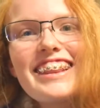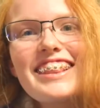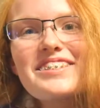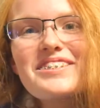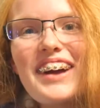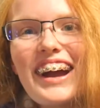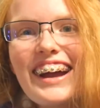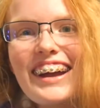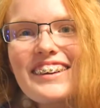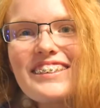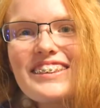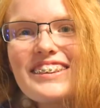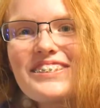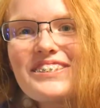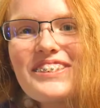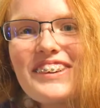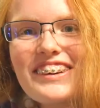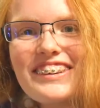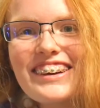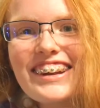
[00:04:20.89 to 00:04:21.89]
at the back of his
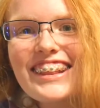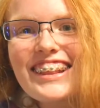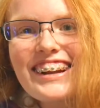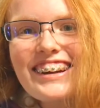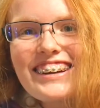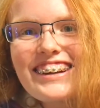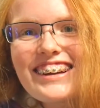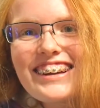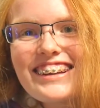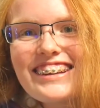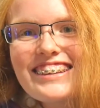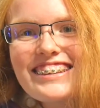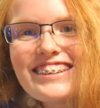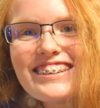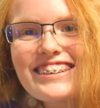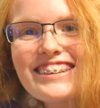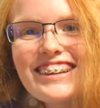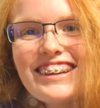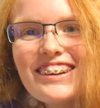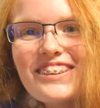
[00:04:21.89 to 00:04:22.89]
foot right there. You can
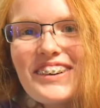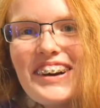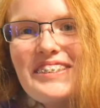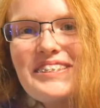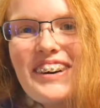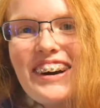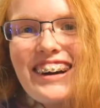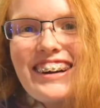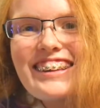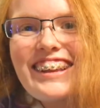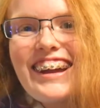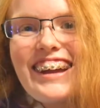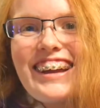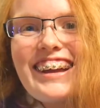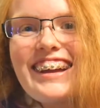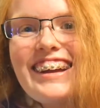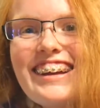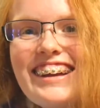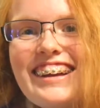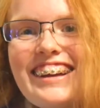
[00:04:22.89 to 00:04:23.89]
still see the wet part.
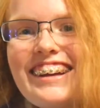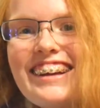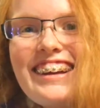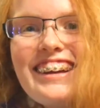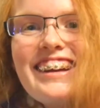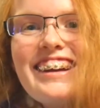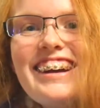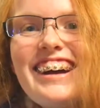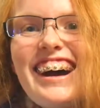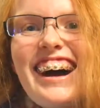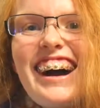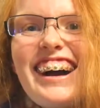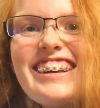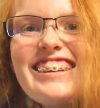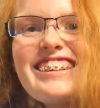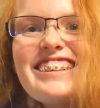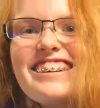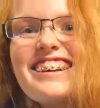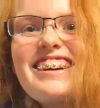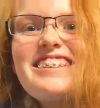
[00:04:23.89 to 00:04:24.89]
Like, I
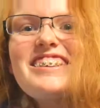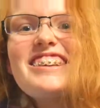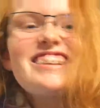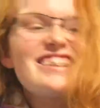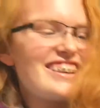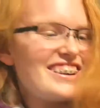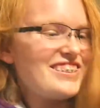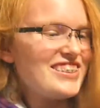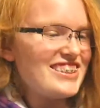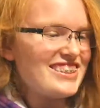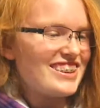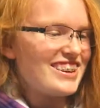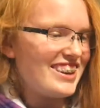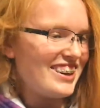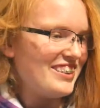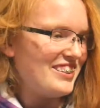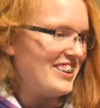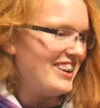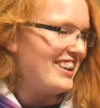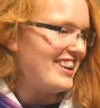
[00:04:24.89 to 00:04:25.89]
scrub and scrub and
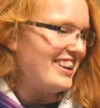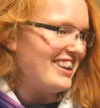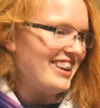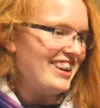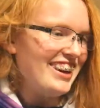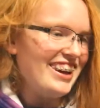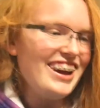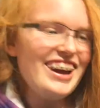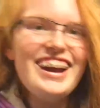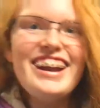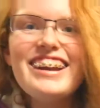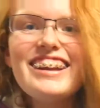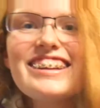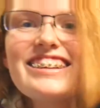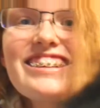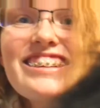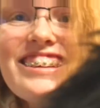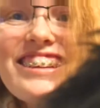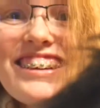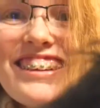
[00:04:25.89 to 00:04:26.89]
scrub, and
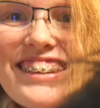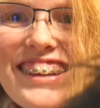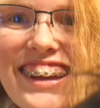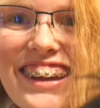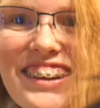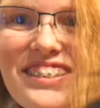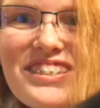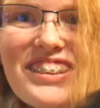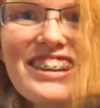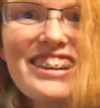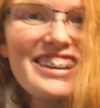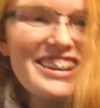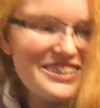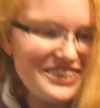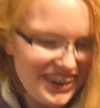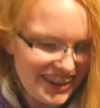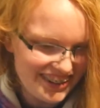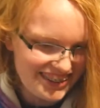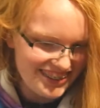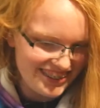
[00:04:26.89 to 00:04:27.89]
it's still, like, completely
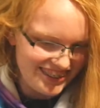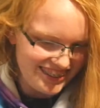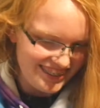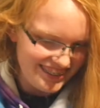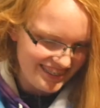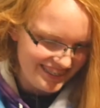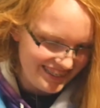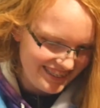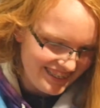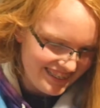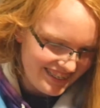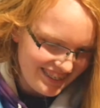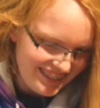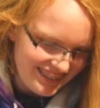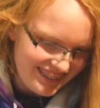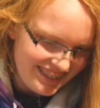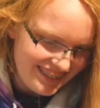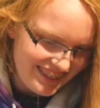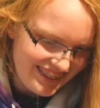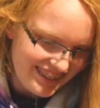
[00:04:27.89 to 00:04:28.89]
wet.
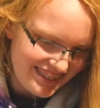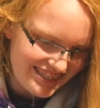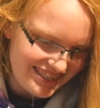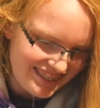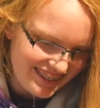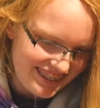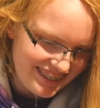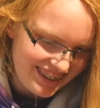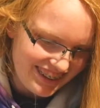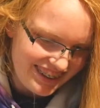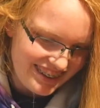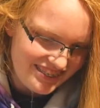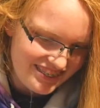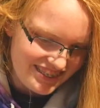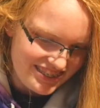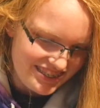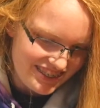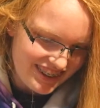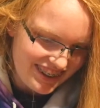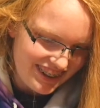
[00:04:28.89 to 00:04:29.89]
Like, it's, like, not
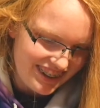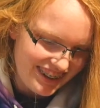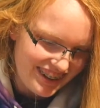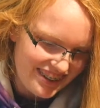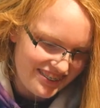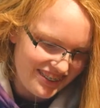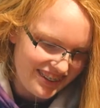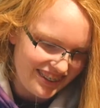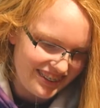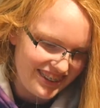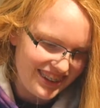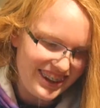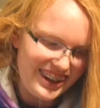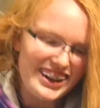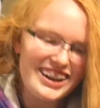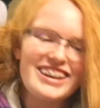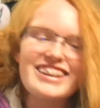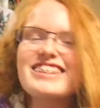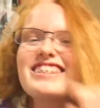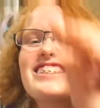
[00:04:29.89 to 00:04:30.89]
even trying to come out. Like,
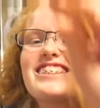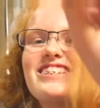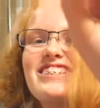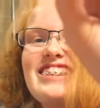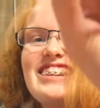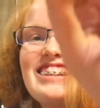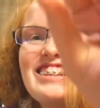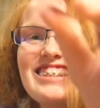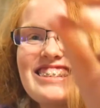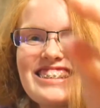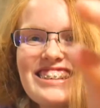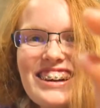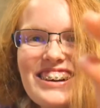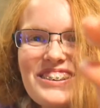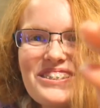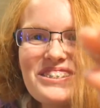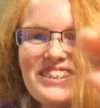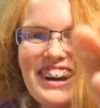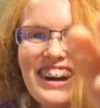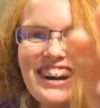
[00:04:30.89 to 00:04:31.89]
I can squeeze
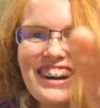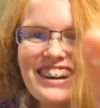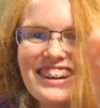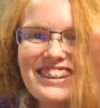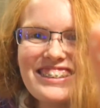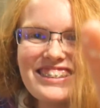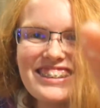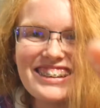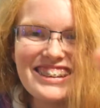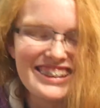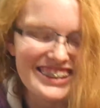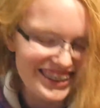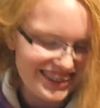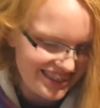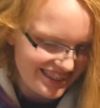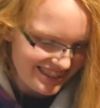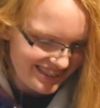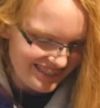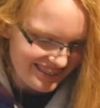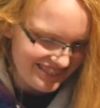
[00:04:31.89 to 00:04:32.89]
soap out of it.
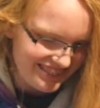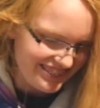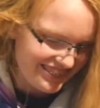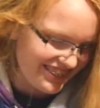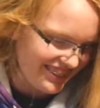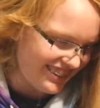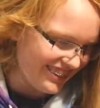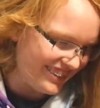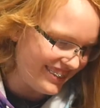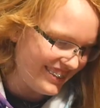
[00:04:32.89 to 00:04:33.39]
Like, ew.